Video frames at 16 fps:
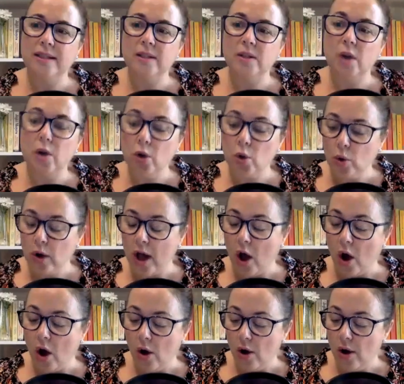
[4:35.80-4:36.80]
So look,
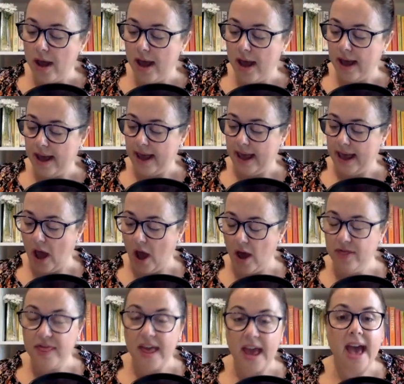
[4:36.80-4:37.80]

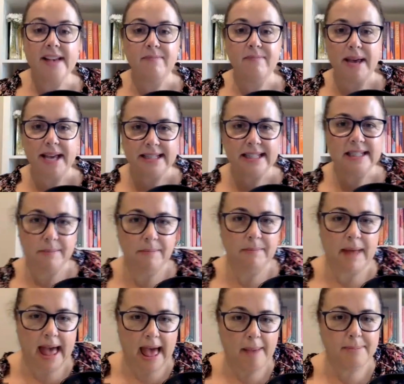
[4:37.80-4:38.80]
there have been
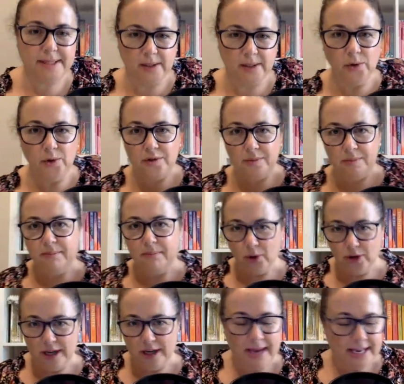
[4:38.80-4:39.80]
some absolute
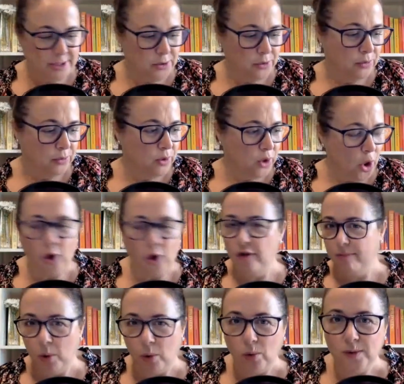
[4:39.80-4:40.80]
monumental
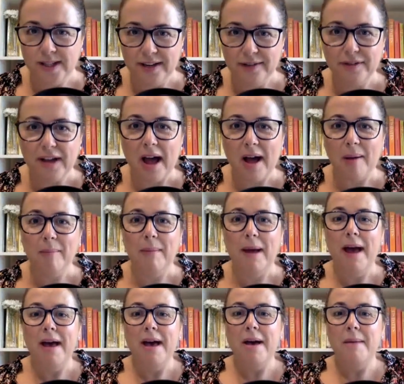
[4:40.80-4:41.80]
curveballs that have come
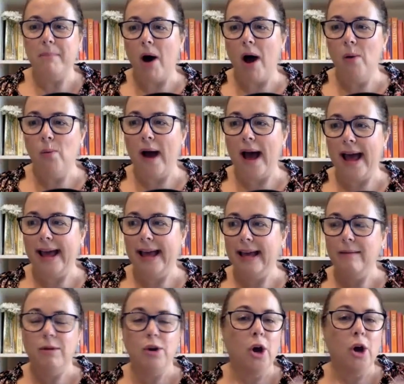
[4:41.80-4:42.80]
my
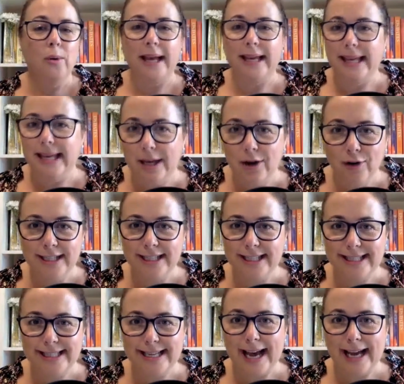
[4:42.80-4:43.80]
way. A year into
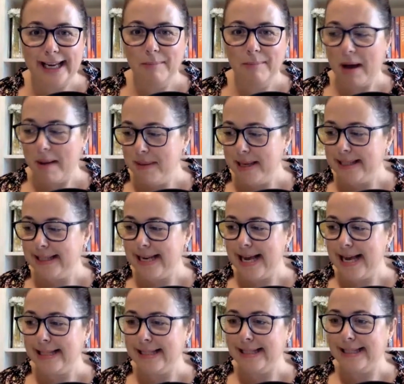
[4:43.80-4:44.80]
starting my
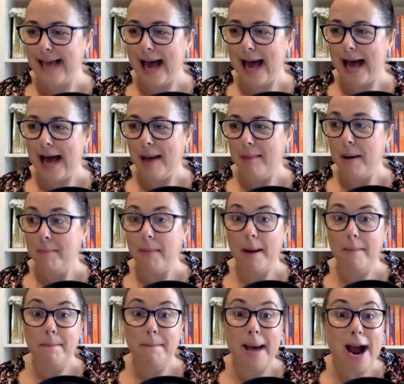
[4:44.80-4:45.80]
business, my
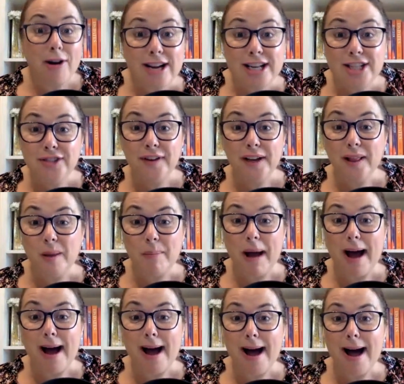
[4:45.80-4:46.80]
marriage fell
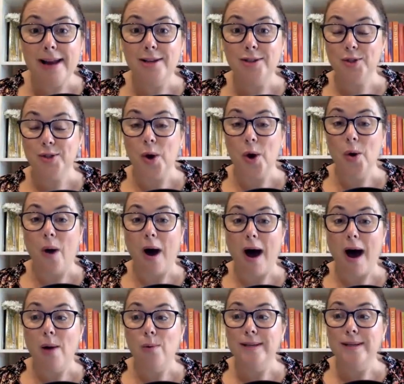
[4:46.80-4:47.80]
apart. So
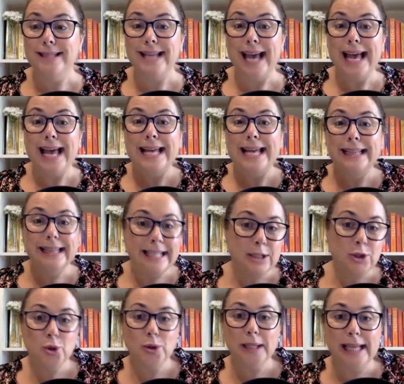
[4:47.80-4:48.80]
I was
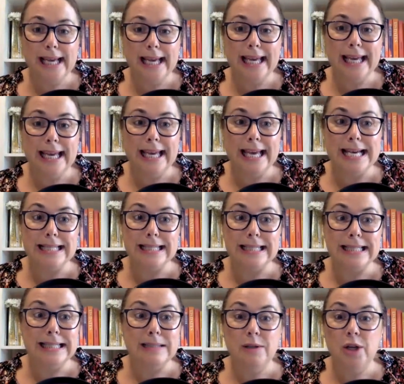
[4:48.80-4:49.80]
literally,
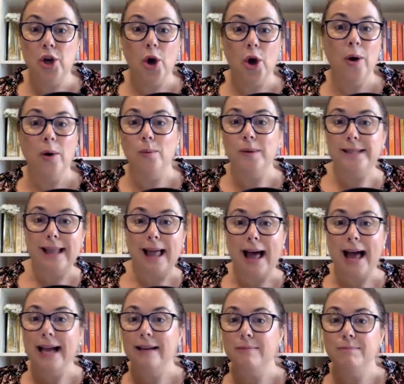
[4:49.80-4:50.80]
it was
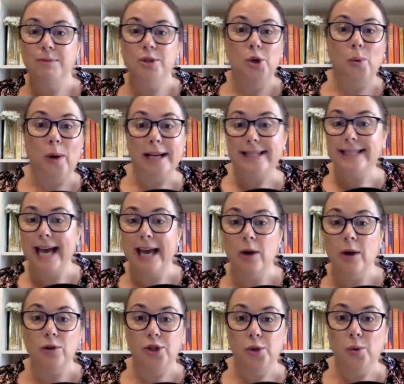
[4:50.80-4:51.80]
like, do I stay
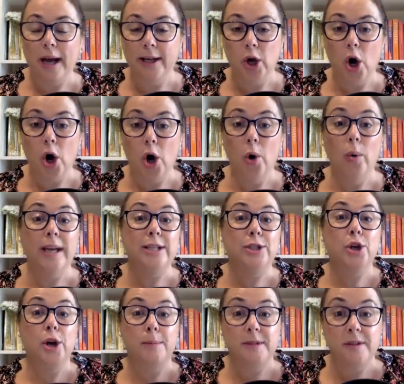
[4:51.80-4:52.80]
or do I go in
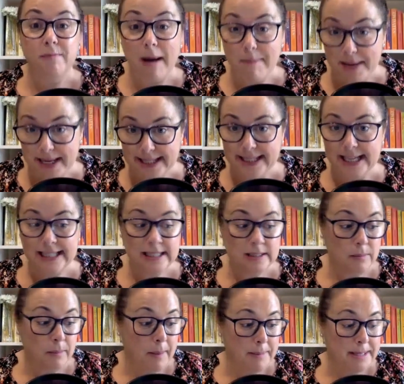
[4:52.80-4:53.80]
terms of my business?
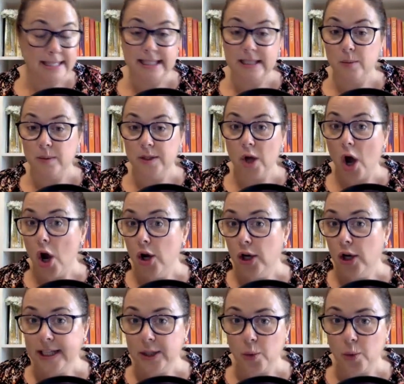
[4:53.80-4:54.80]
My business was
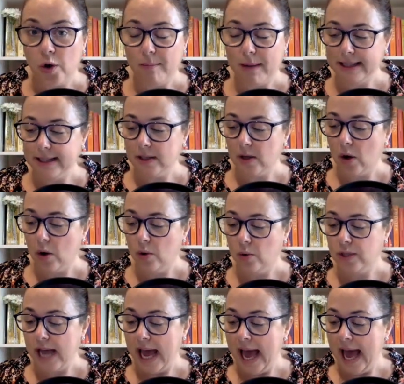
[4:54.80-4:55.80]
only 12 months
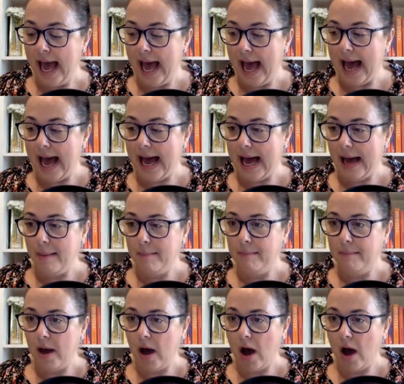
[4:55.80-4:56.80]
old.
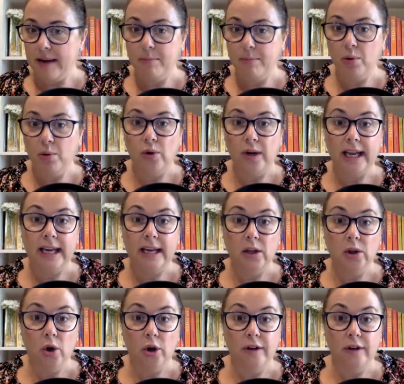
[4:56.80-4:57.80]
I had put in a
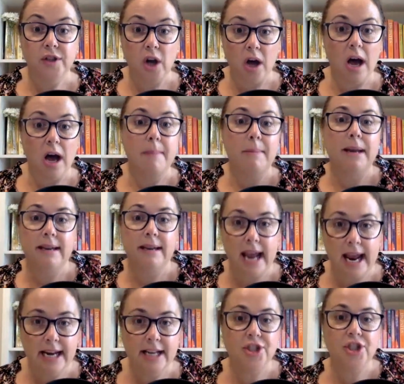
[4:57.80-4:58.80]
lot of time and
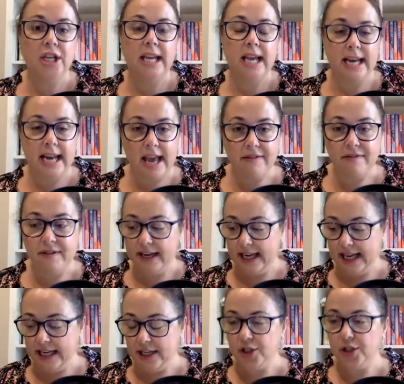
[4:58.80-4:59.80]
energy and effort
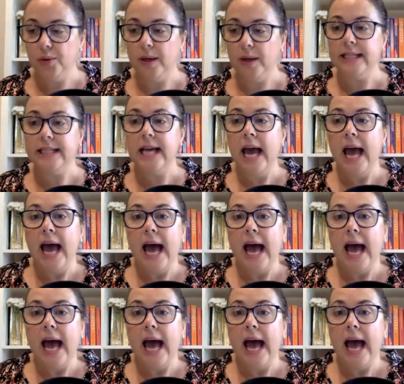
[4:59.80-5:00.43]
into it.